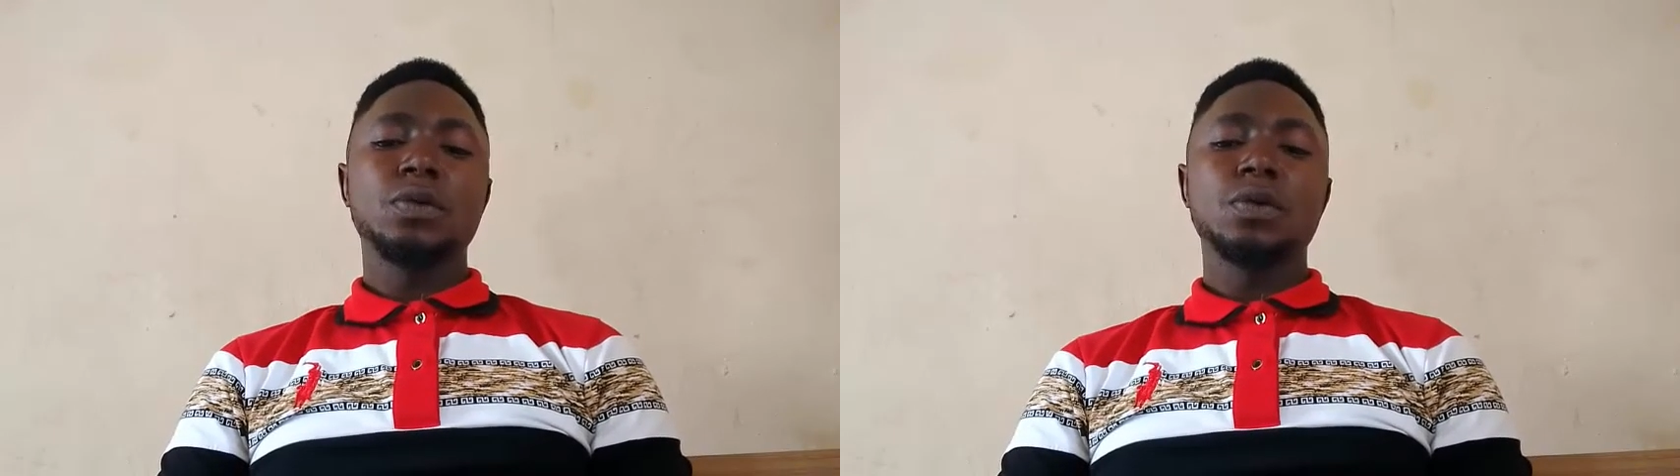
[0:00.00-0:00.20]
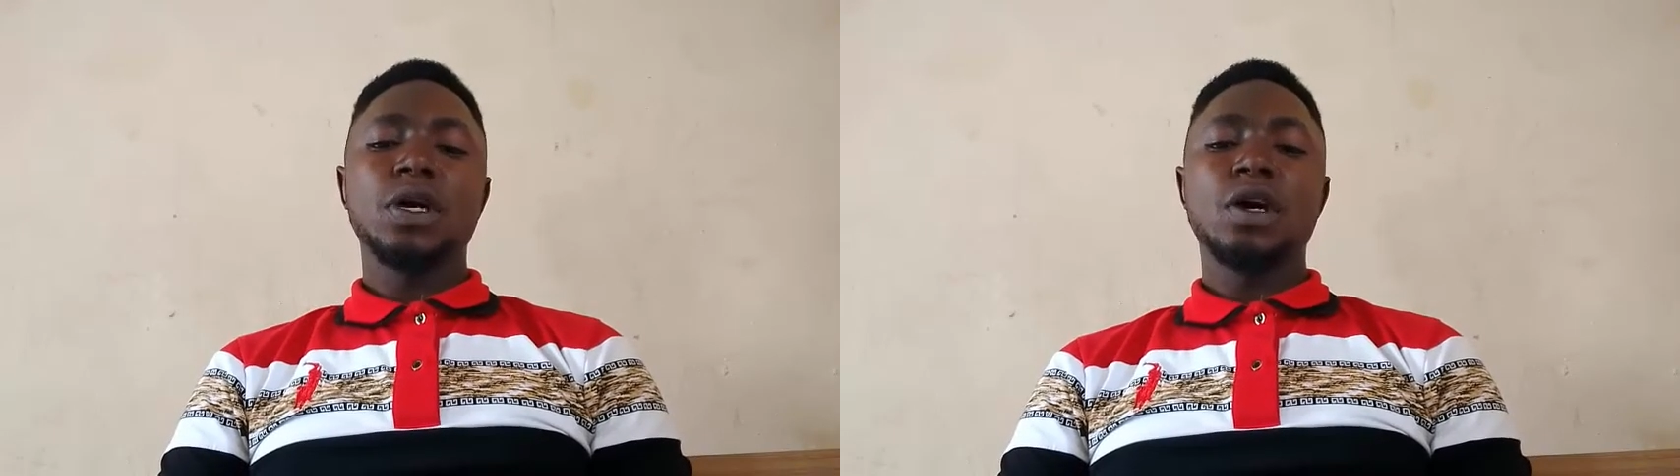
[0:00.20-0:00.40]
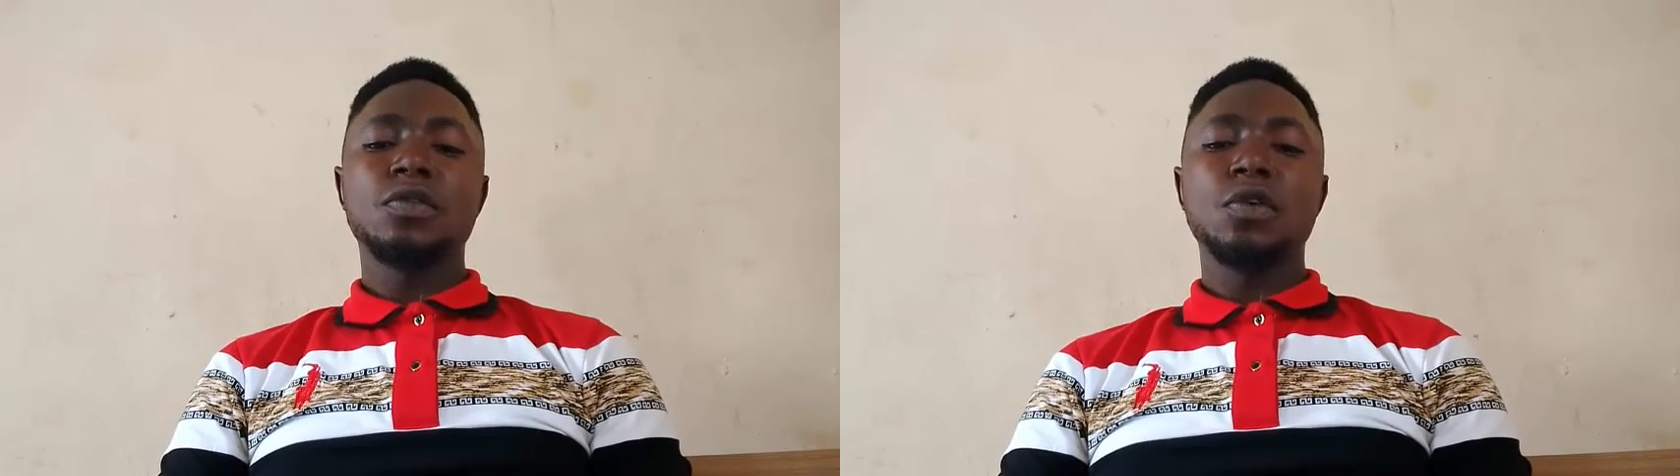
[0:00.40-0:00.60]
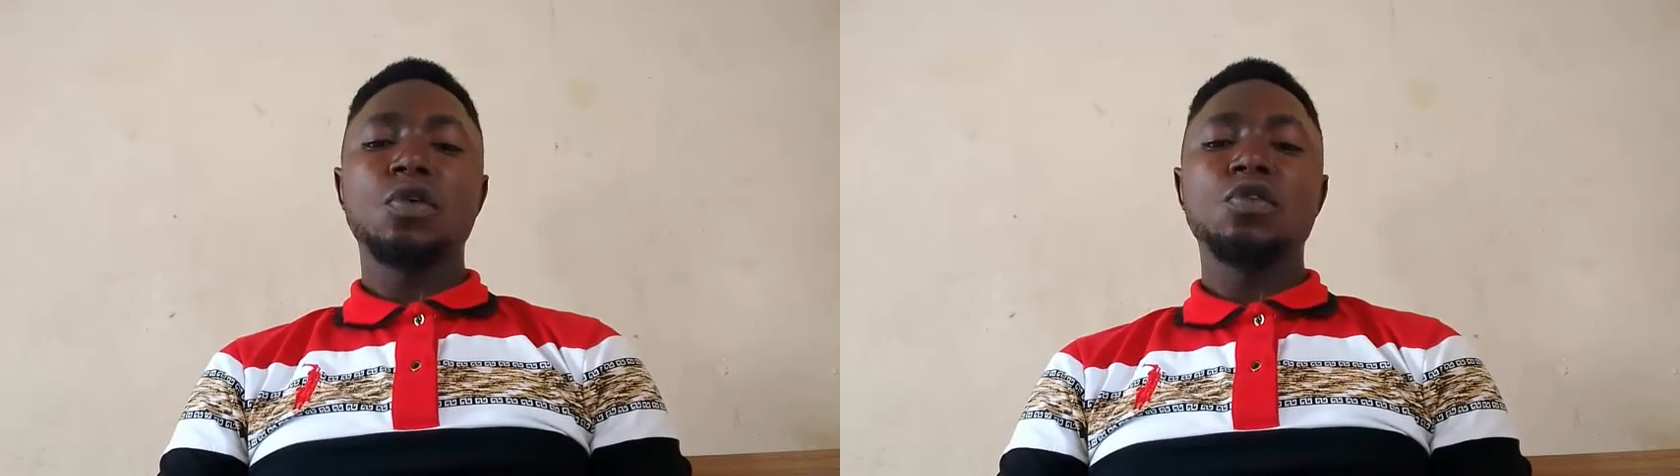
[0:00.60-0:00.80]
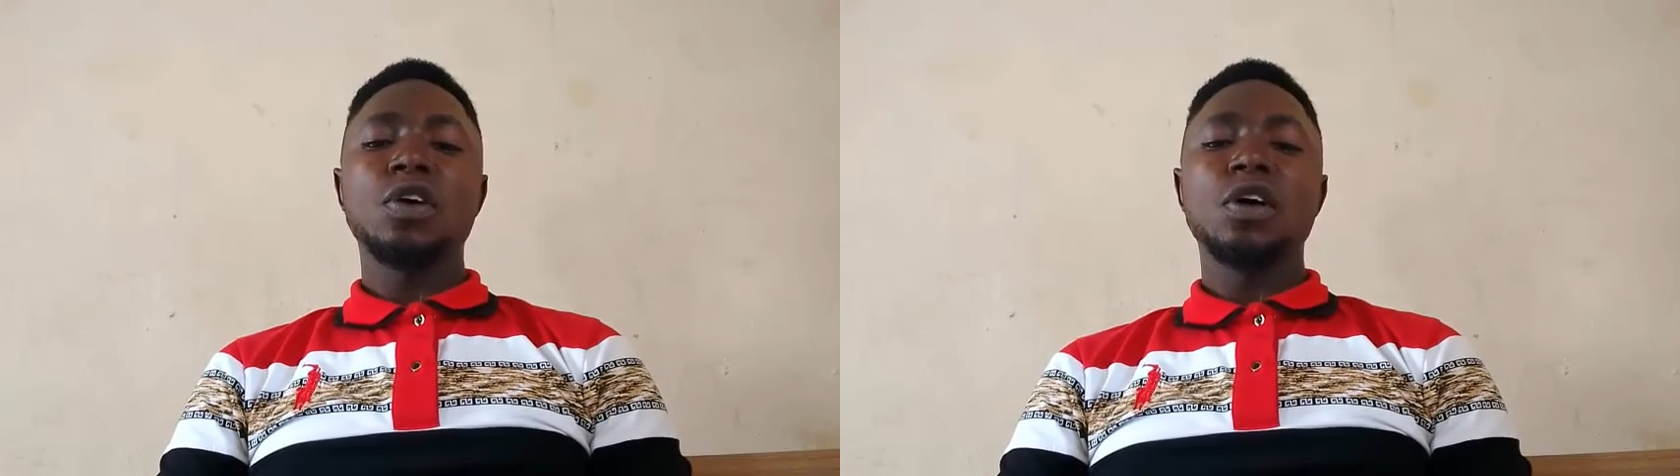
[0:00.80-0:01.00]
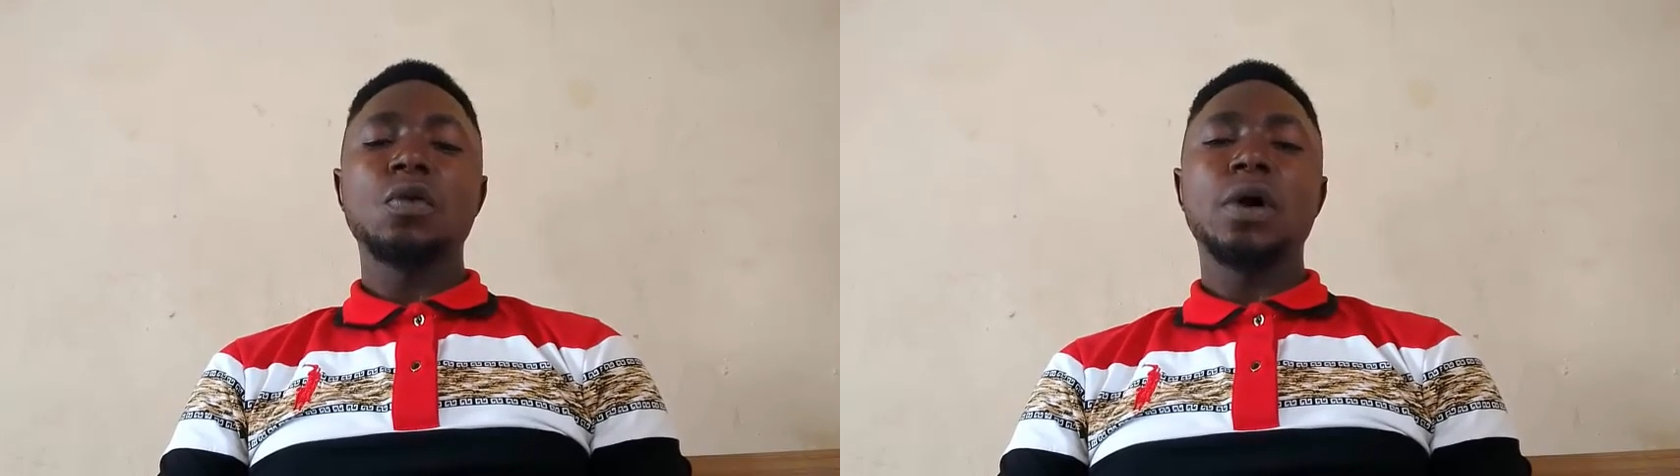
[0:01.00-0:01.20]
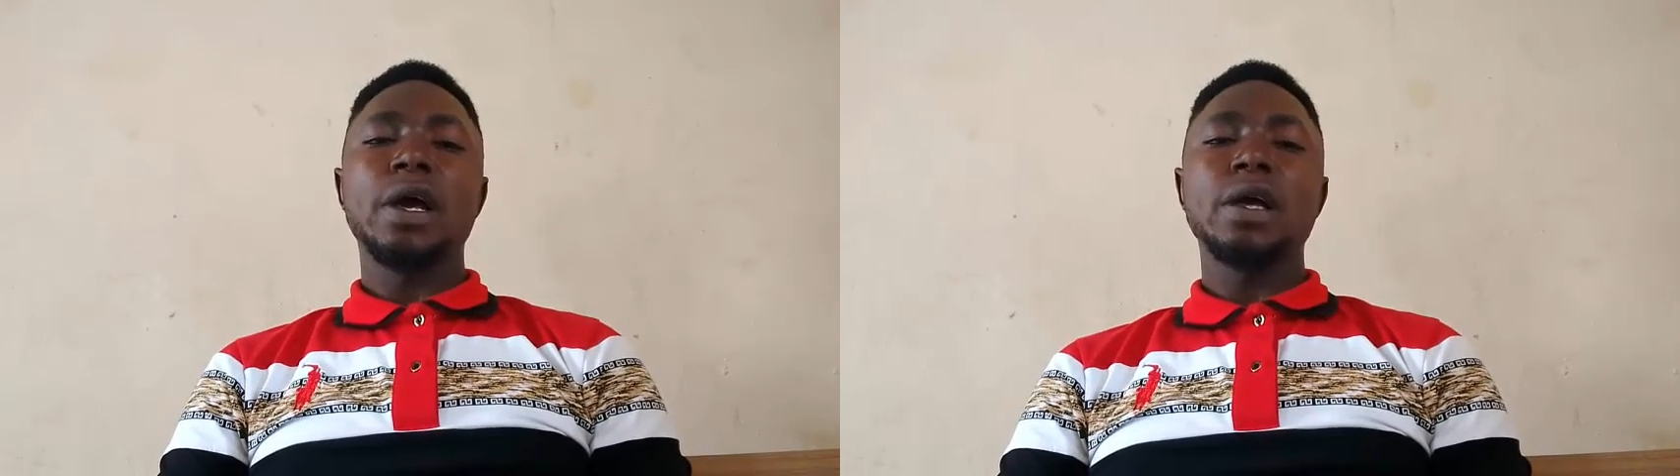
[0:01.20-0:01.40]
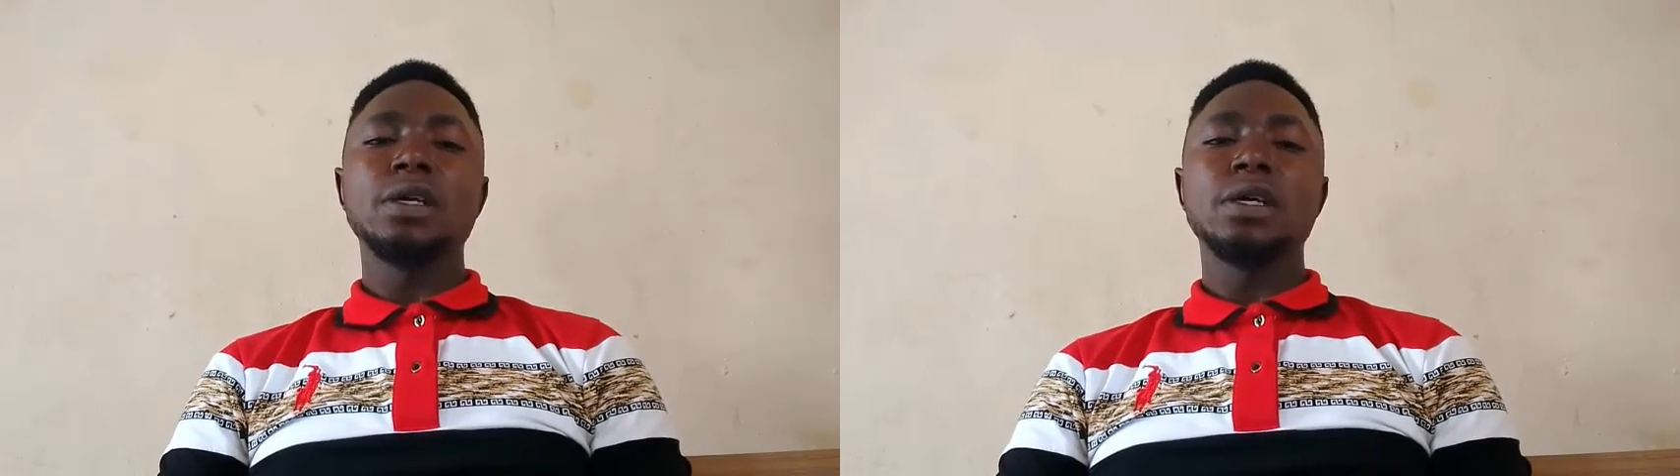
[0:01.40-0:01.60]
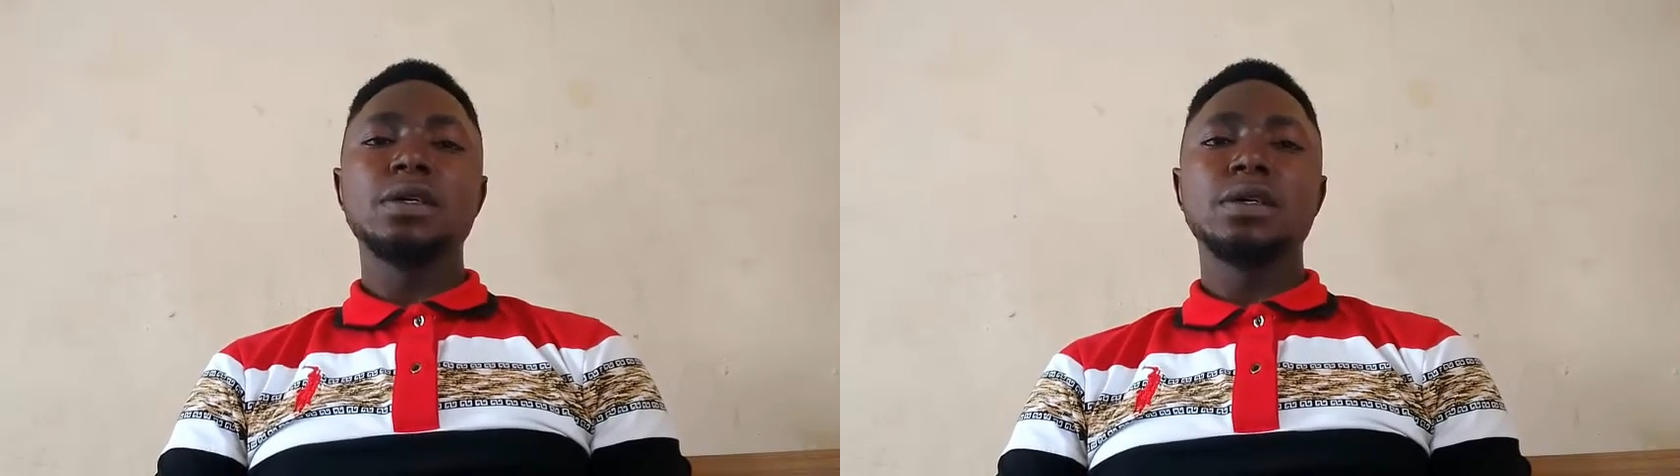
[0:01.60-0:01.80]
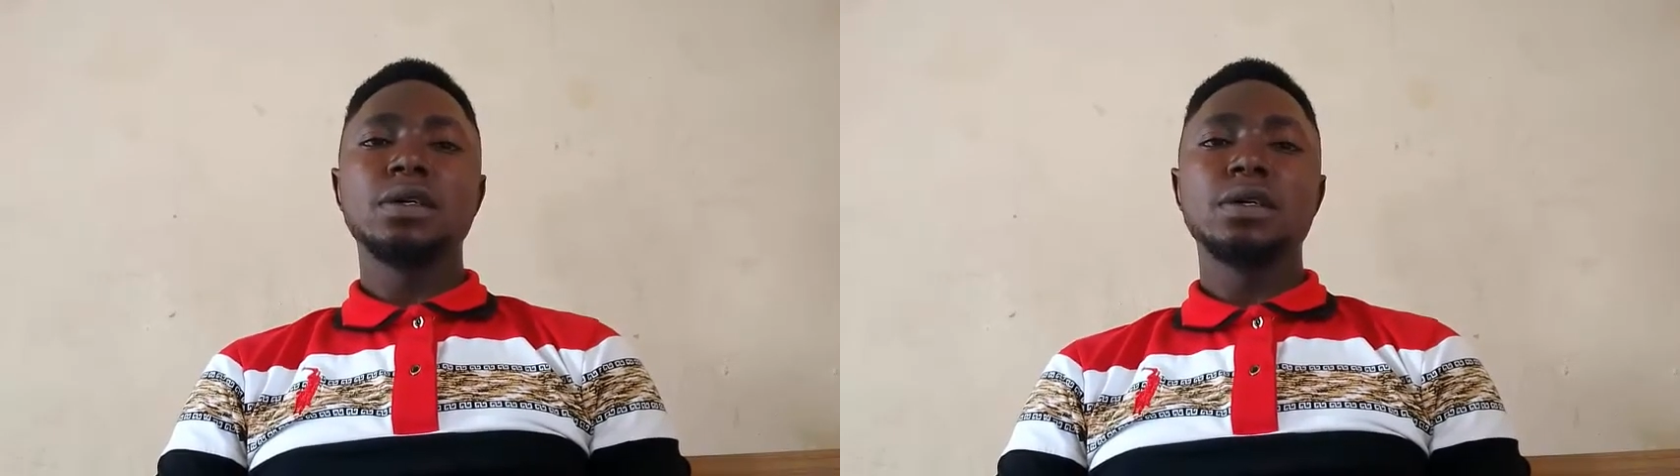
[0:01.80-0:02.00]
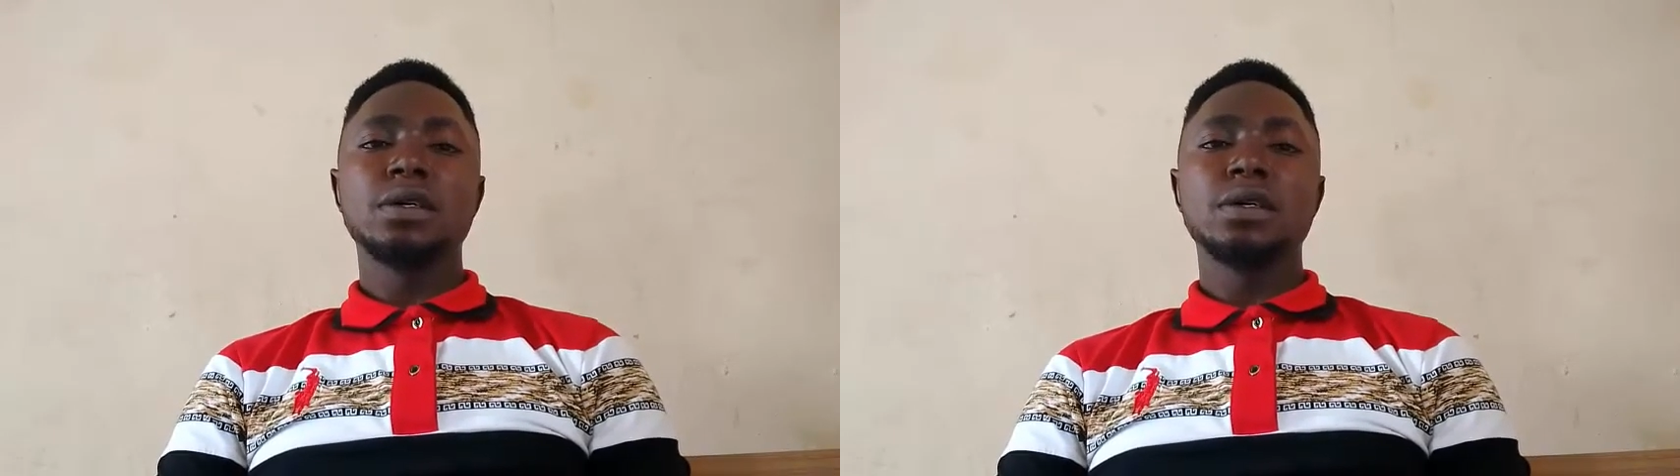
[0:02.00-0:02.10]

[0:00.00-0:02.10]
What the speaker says: We have oval wire nail.